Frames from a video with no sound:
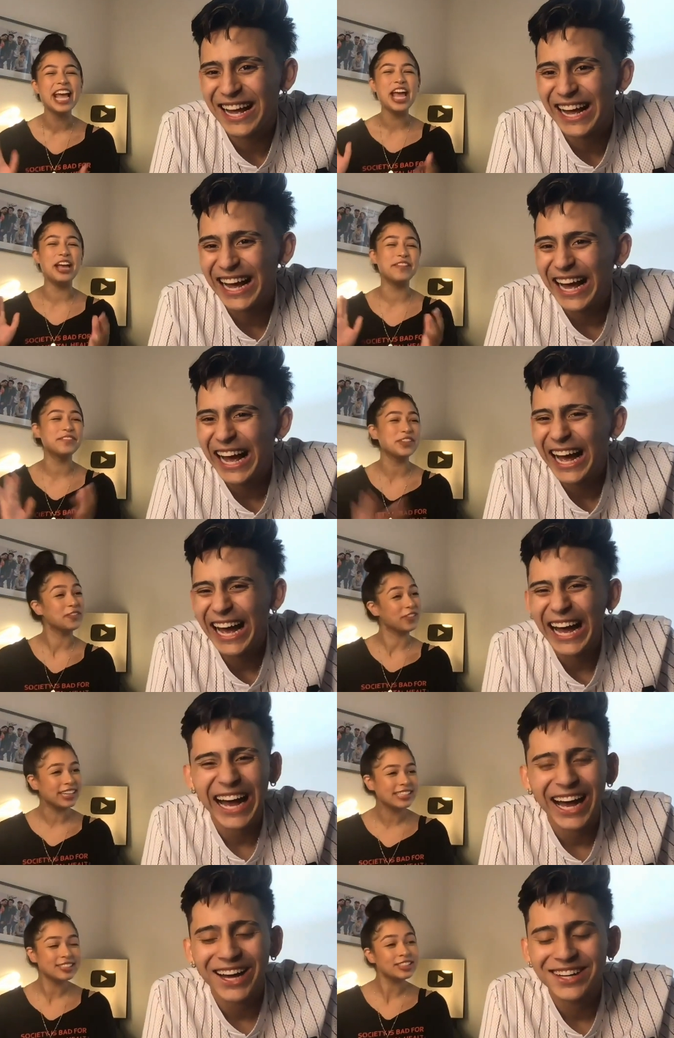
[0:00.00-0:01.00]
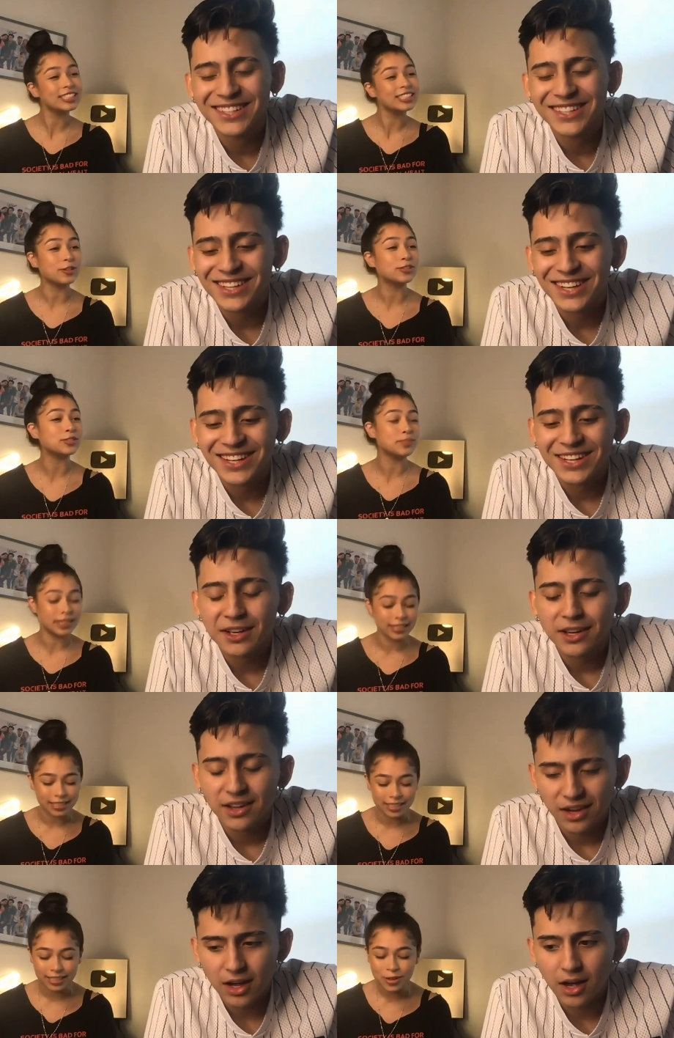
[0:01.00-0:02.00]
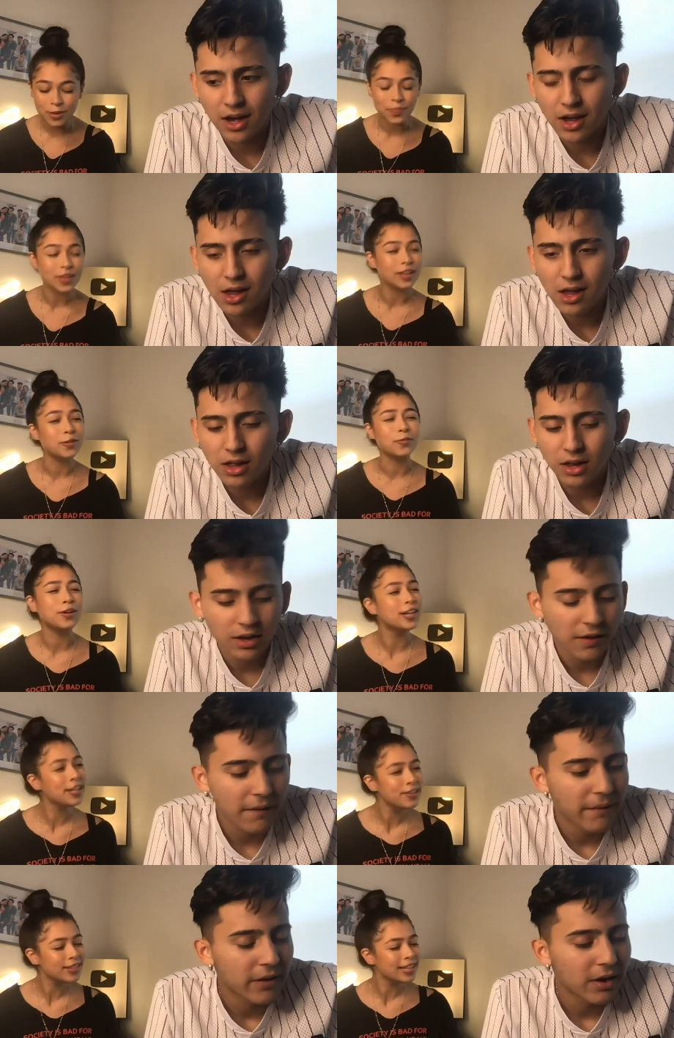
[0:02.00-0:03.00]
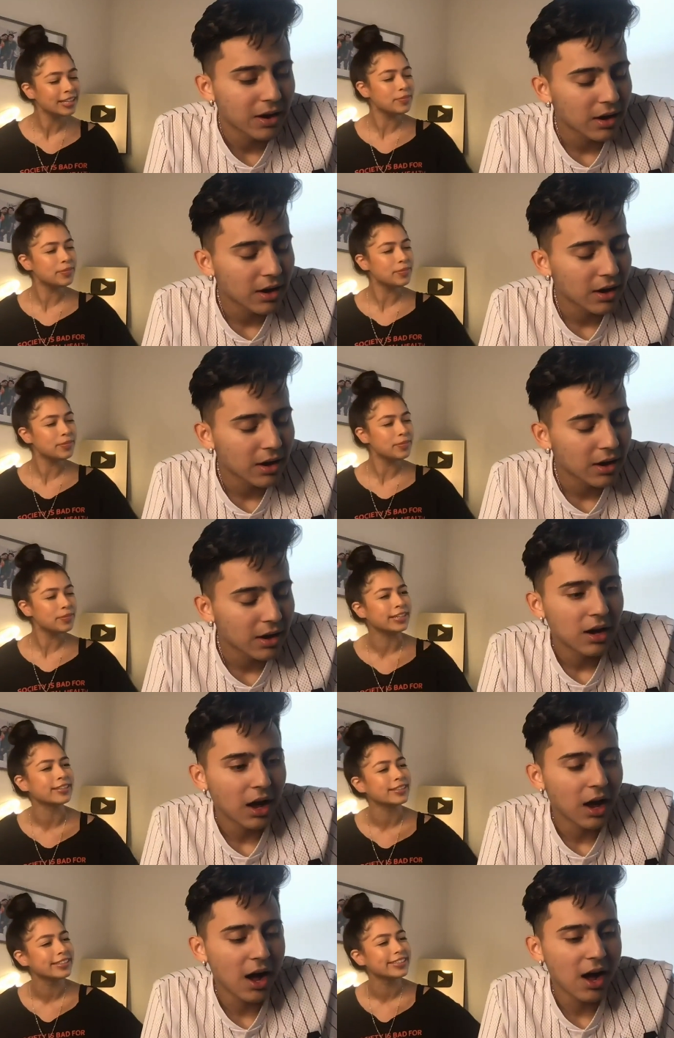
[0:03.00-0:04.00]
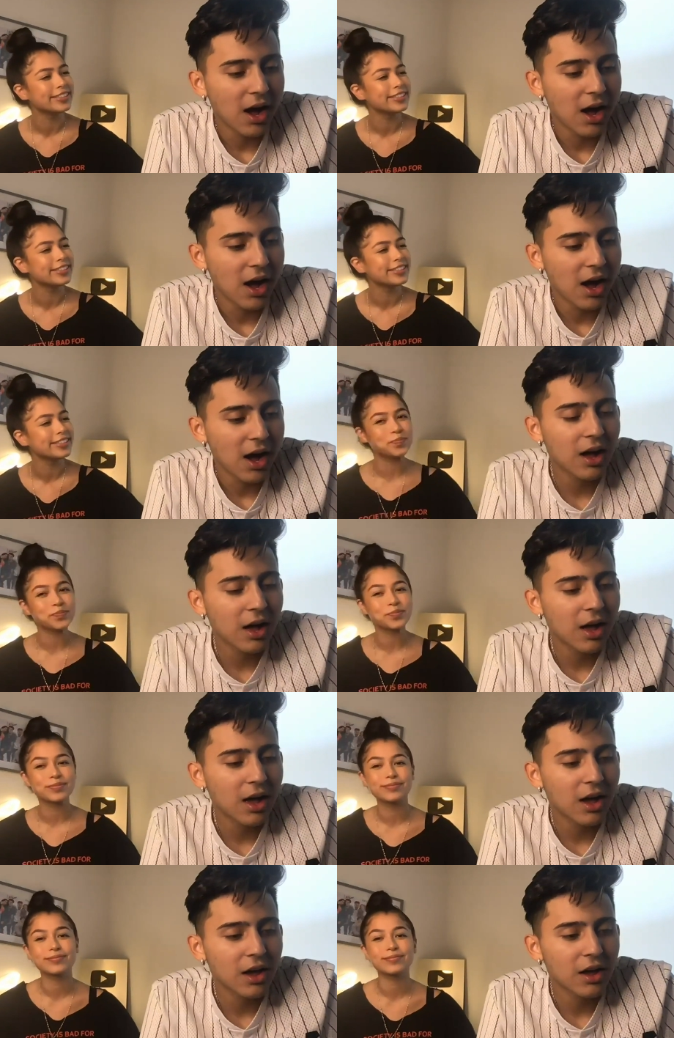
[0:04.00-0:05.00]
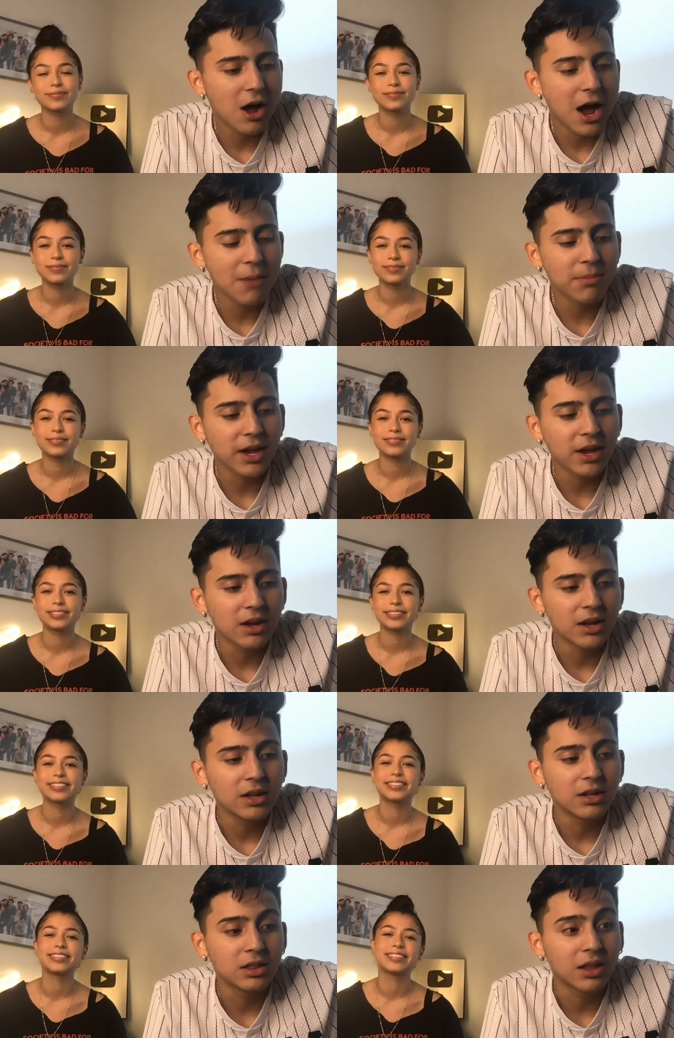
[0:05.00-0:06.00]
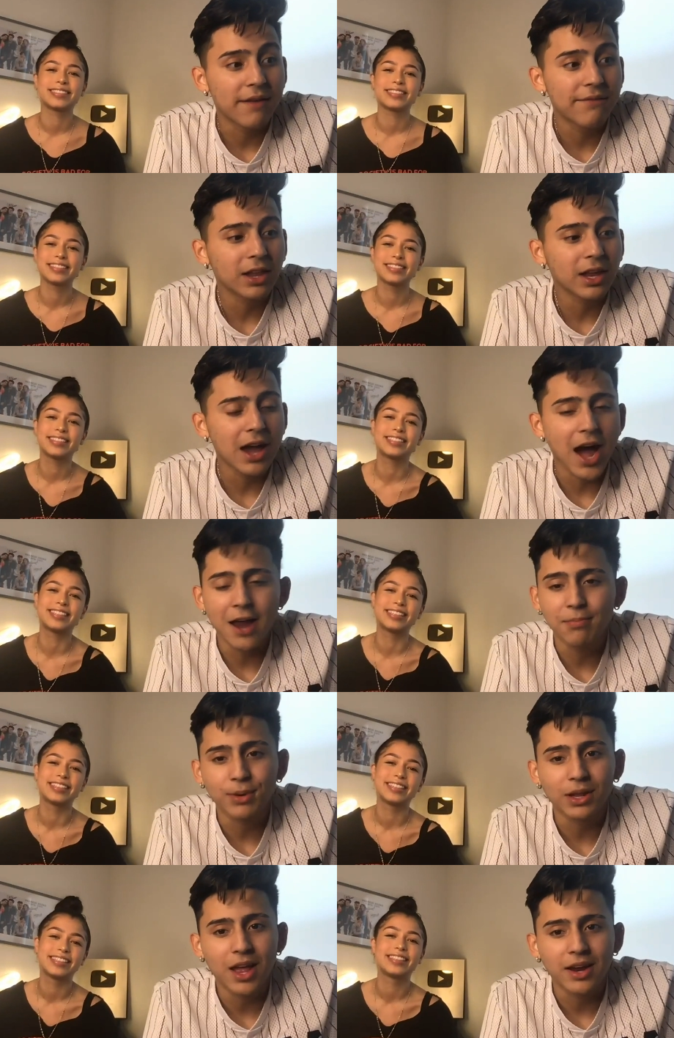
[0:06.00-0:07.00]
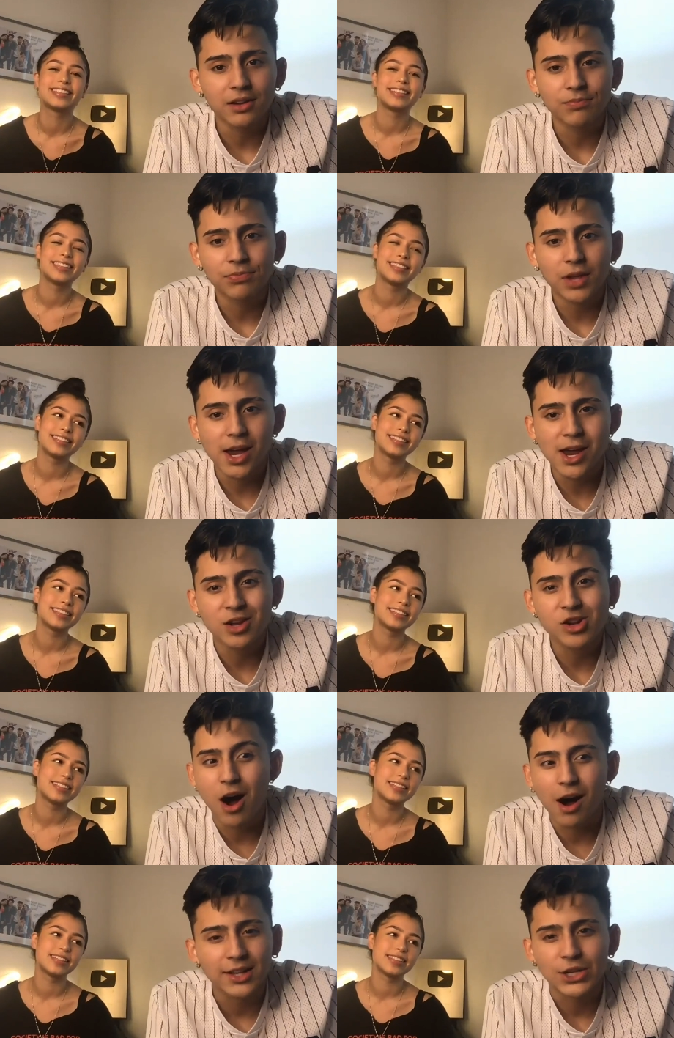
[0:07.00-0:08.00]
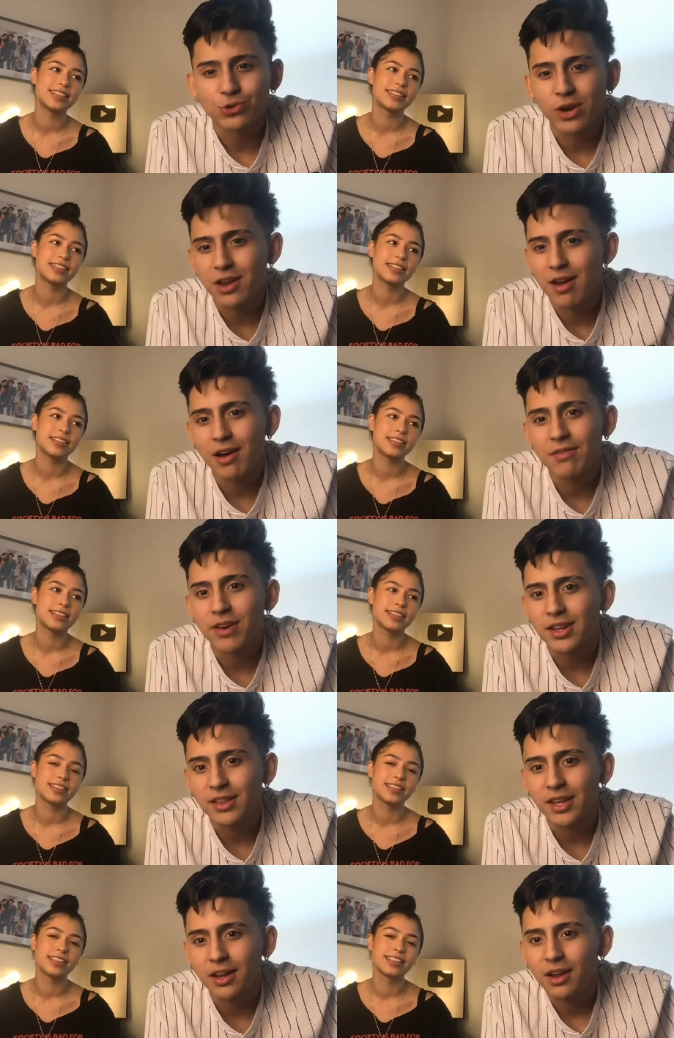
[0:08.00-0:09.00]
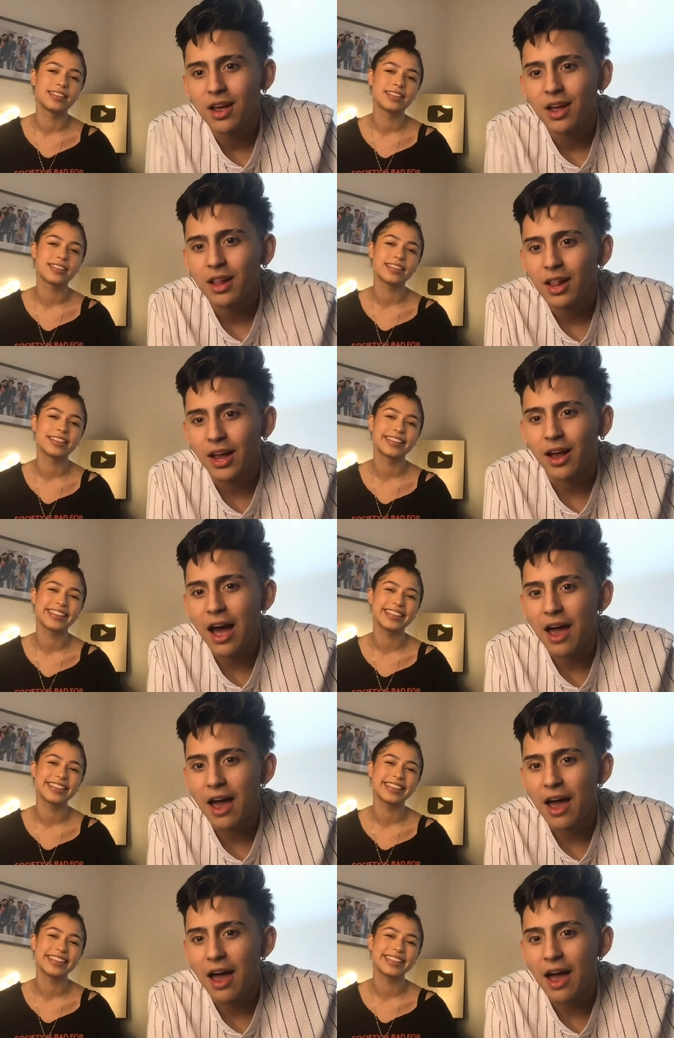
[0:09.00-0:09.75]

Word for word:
Speaker 1: if you weren't doing social media, uh-huh what do you think you'd be doing?
Speaker 2: Uh, I mean, definitely, I'd be like in college right now, if anything. Like, i